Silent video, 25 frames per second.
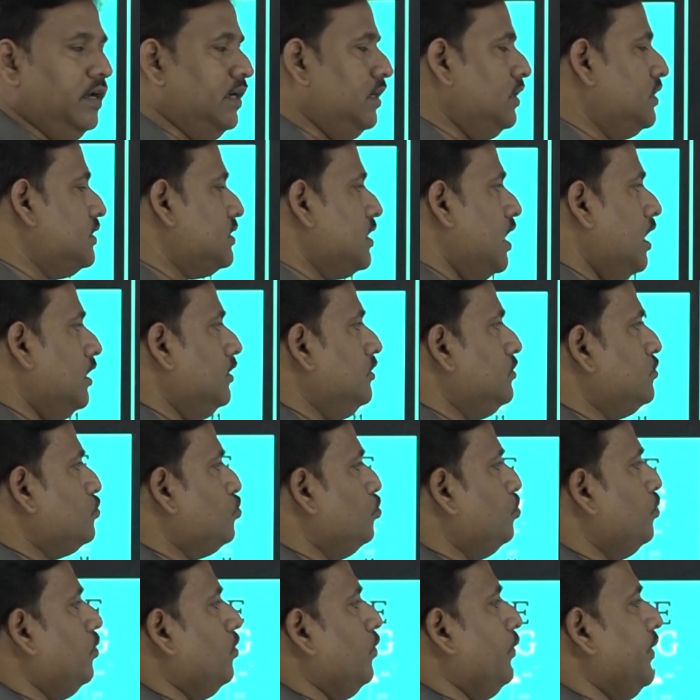it is
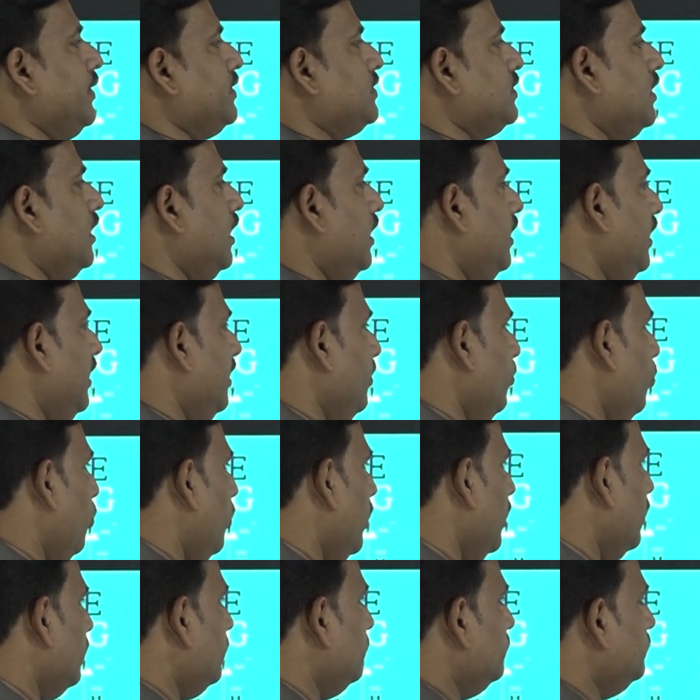unsupervised learning
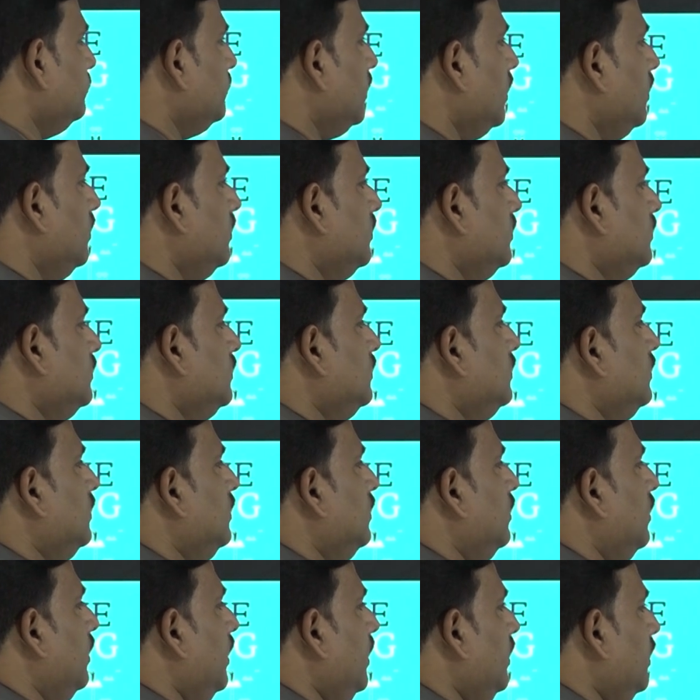model.
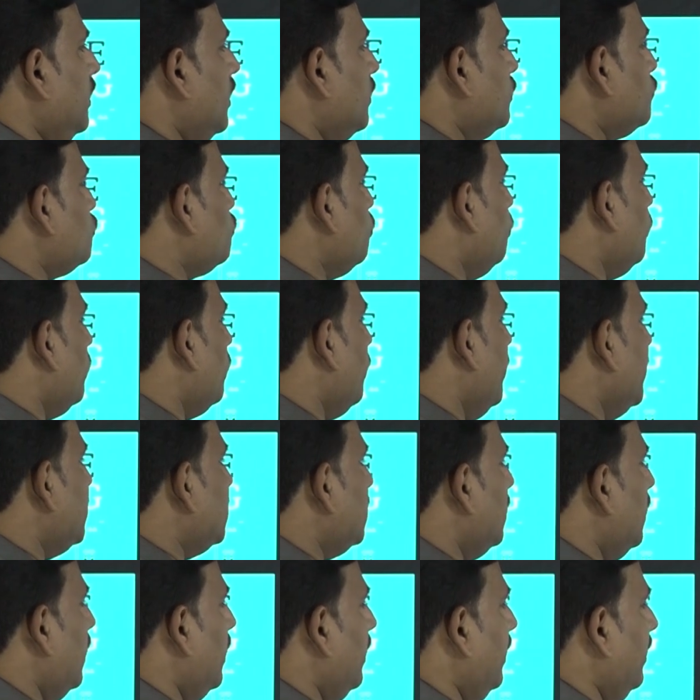In
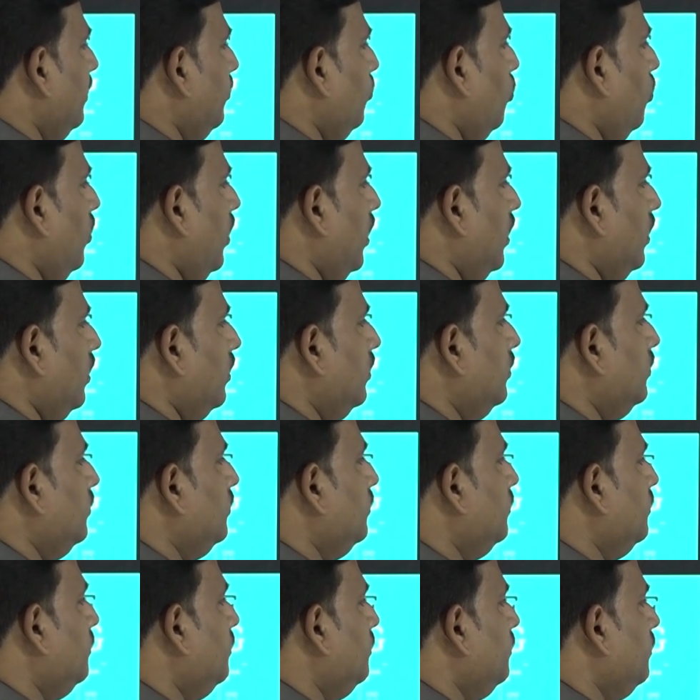unsupervised learning model,
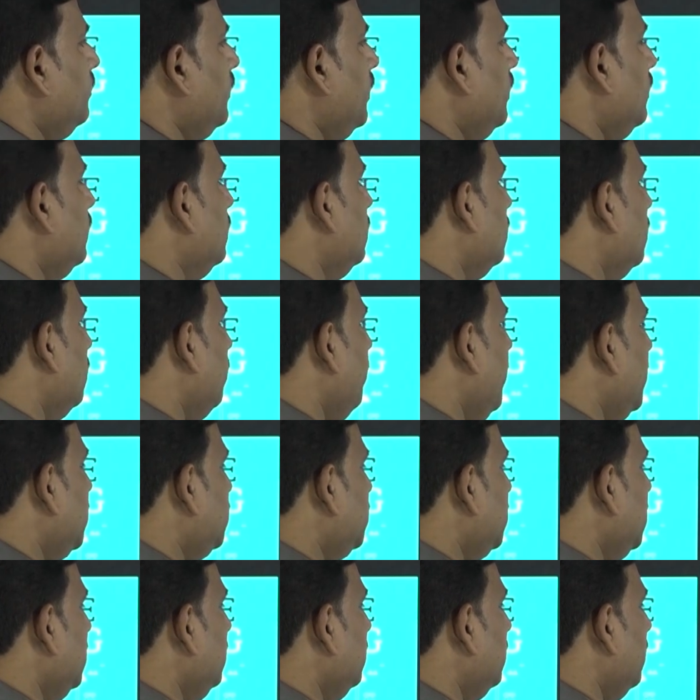
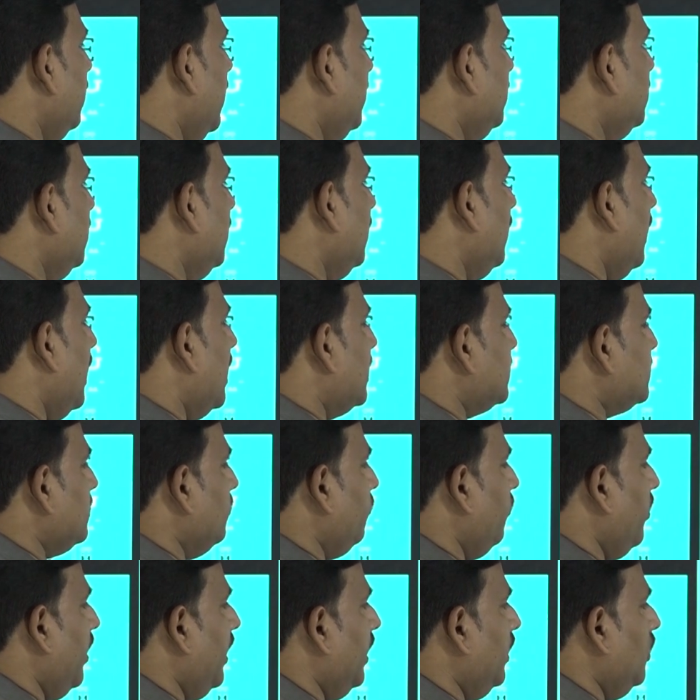machine neither
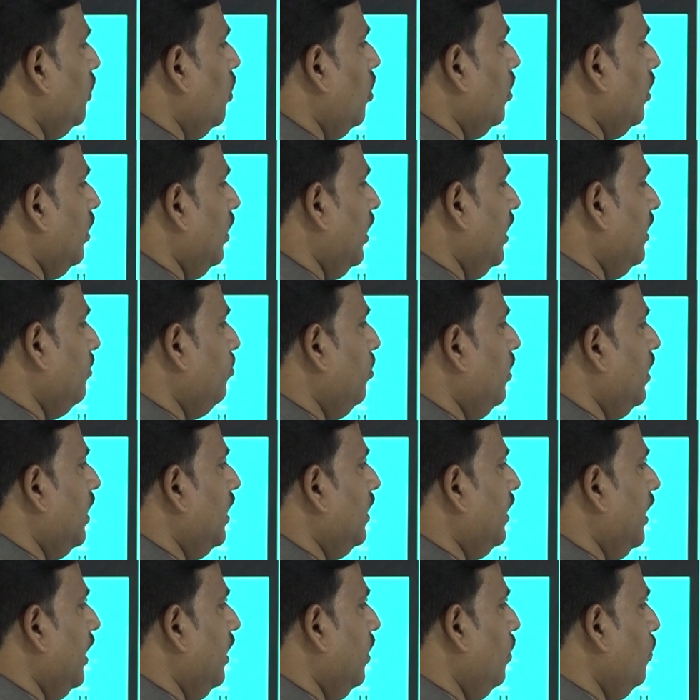classified nor labeled
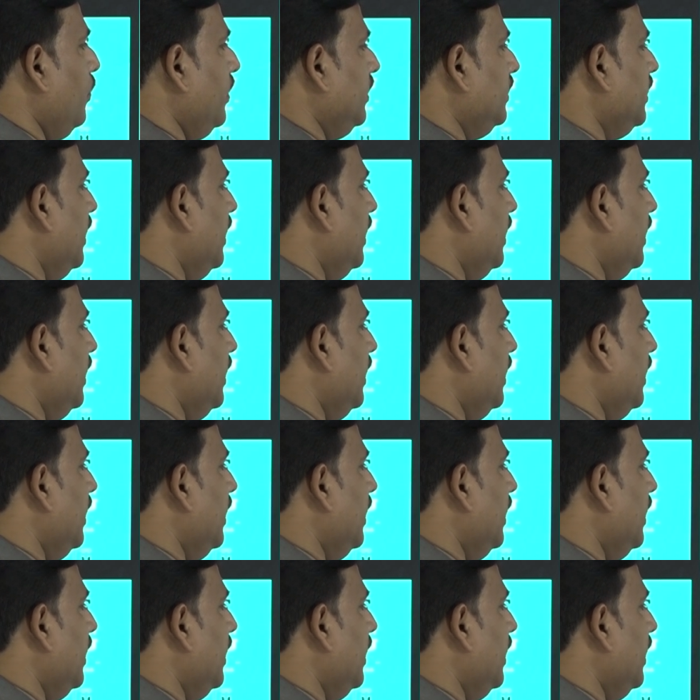and allowing